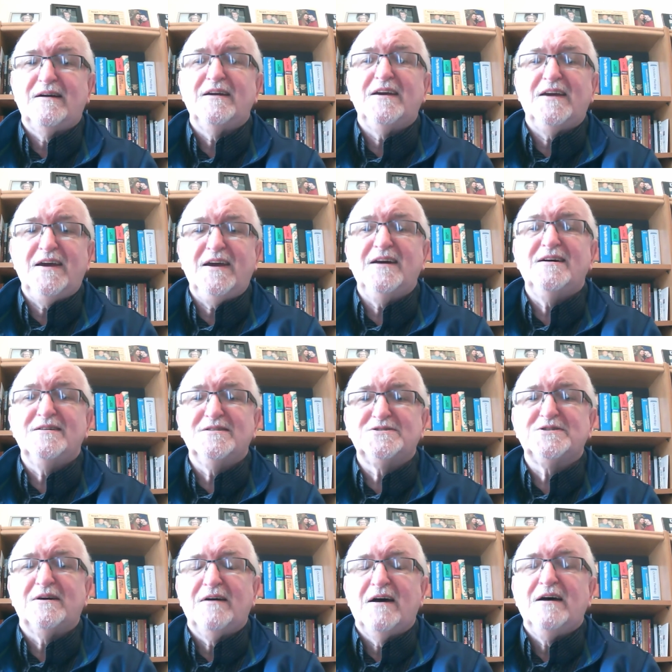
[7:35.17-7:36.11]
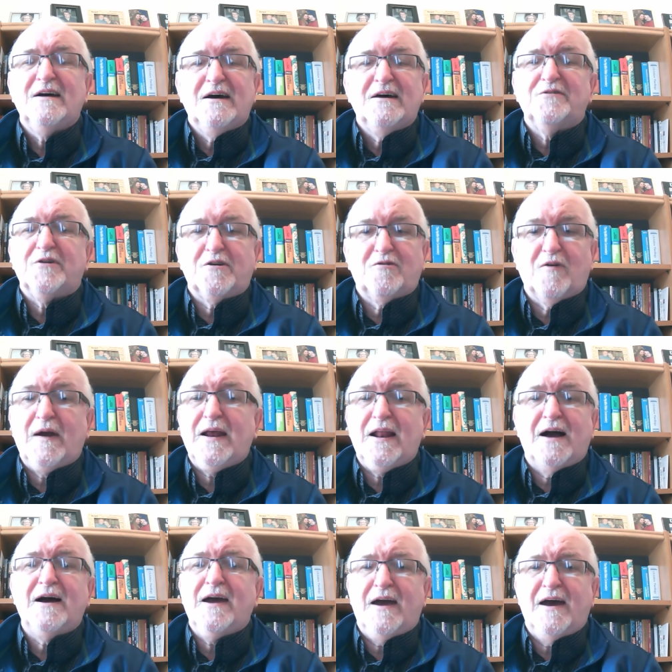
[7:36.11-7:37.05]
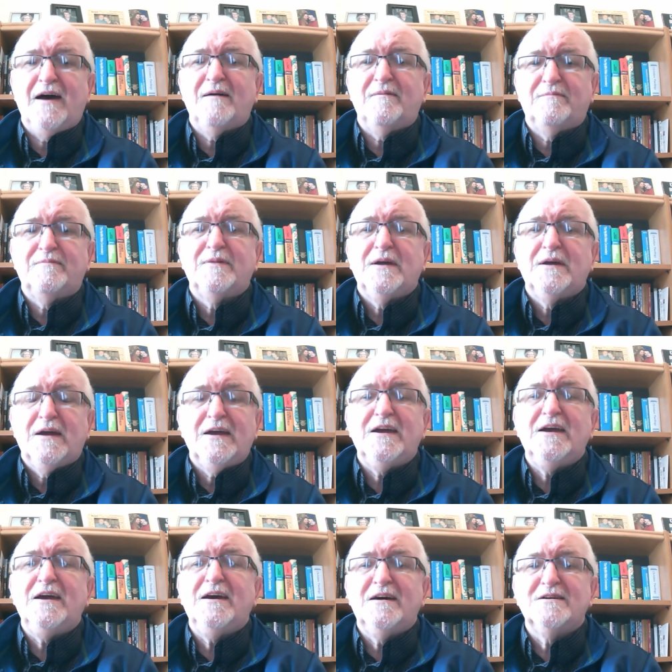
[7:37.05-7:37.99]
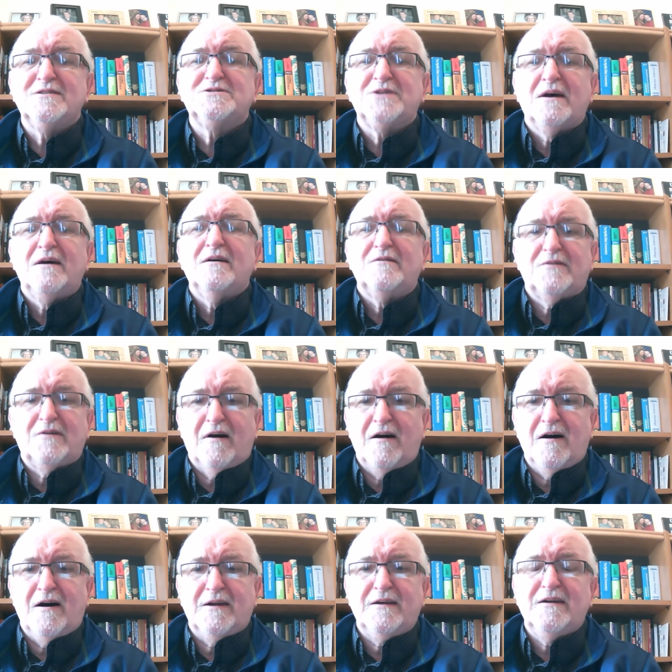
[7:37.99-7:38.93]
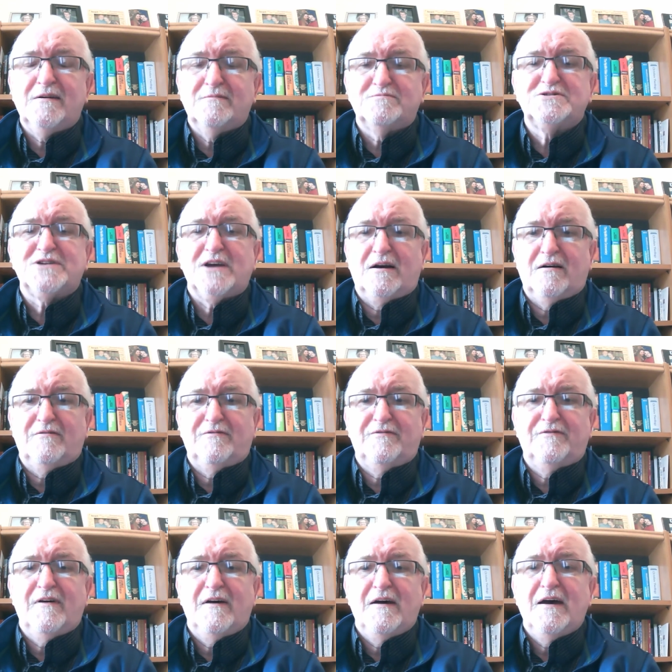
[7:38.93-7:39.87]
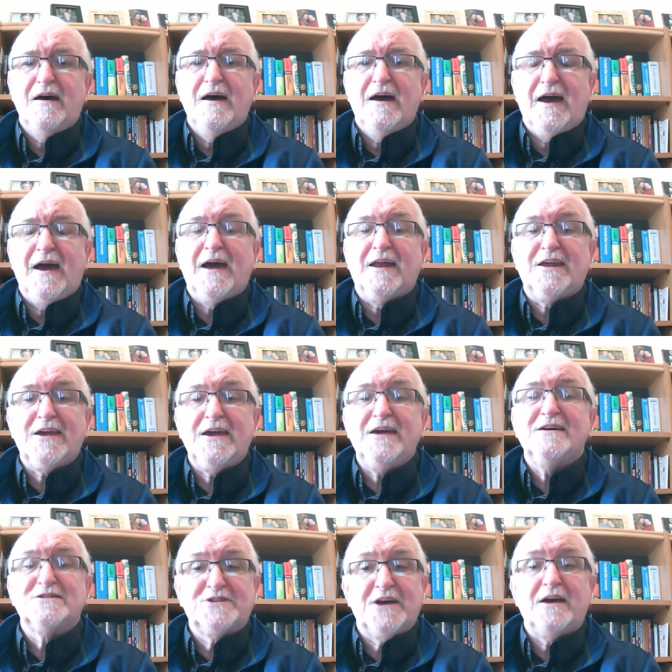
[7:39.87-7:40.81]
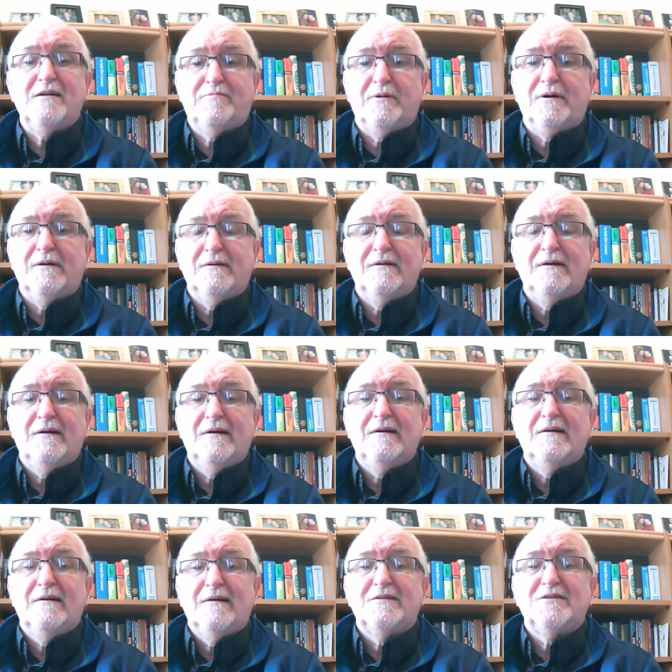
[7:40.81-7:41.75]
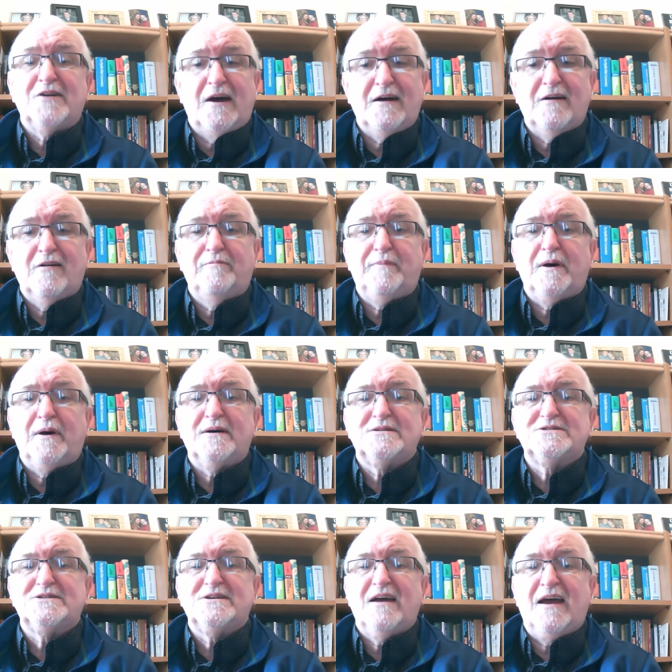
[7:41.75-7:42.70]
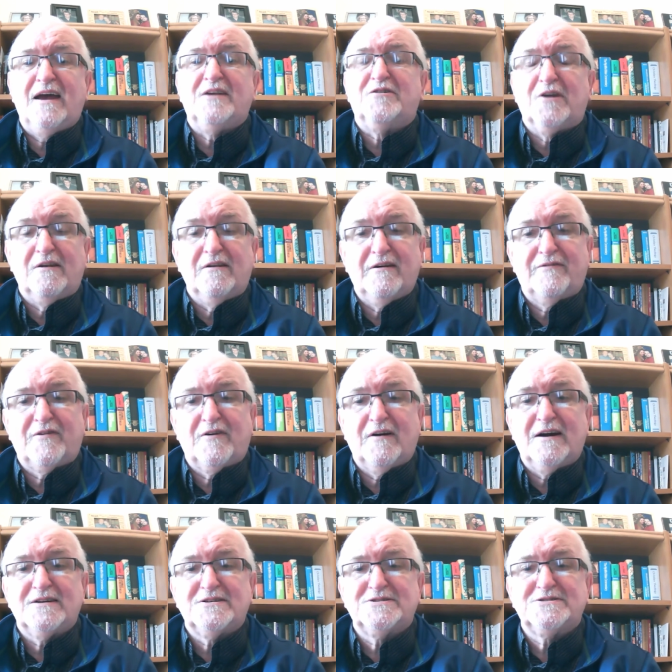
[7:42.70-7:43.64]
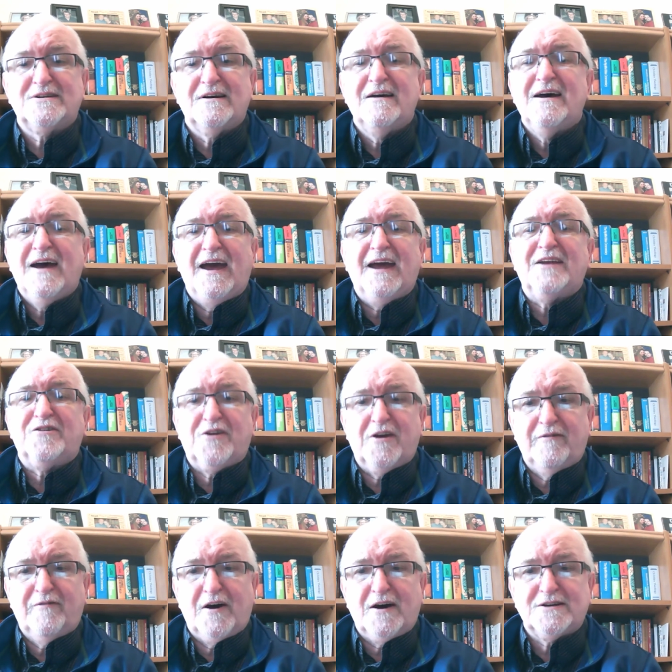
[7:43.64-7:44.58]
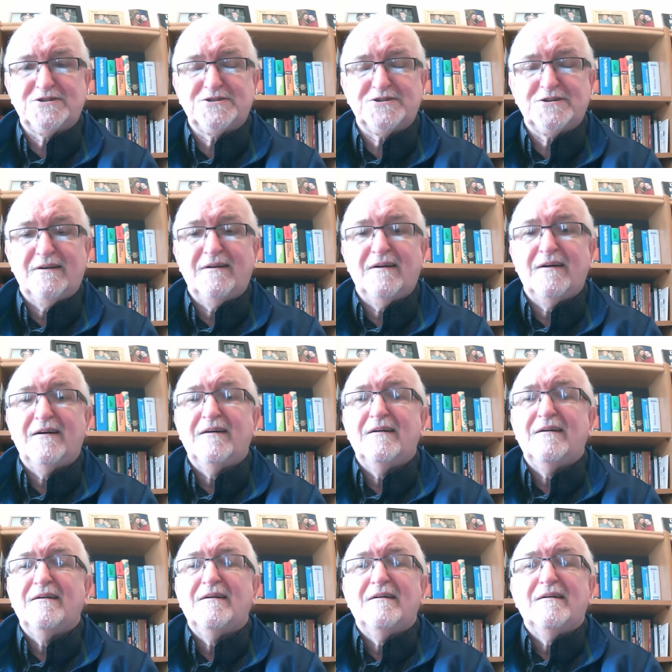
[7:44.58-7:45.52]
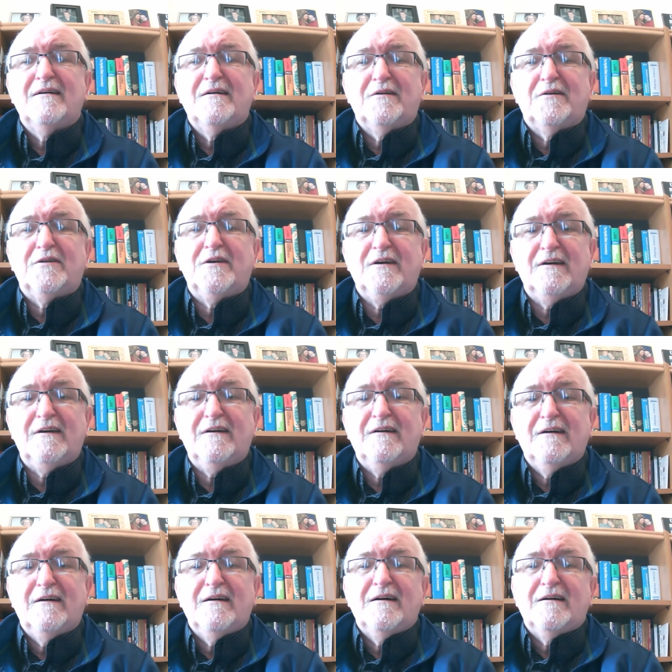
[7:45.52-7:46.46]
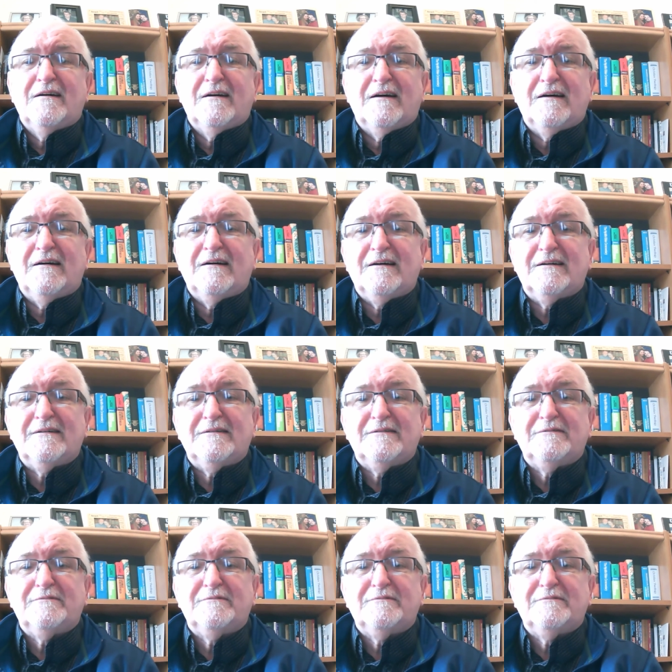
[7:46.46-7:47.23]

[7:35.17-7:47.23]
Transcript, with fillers: He is the great I am. He is God himself. And He is able to help us and deliver us and give us the uh,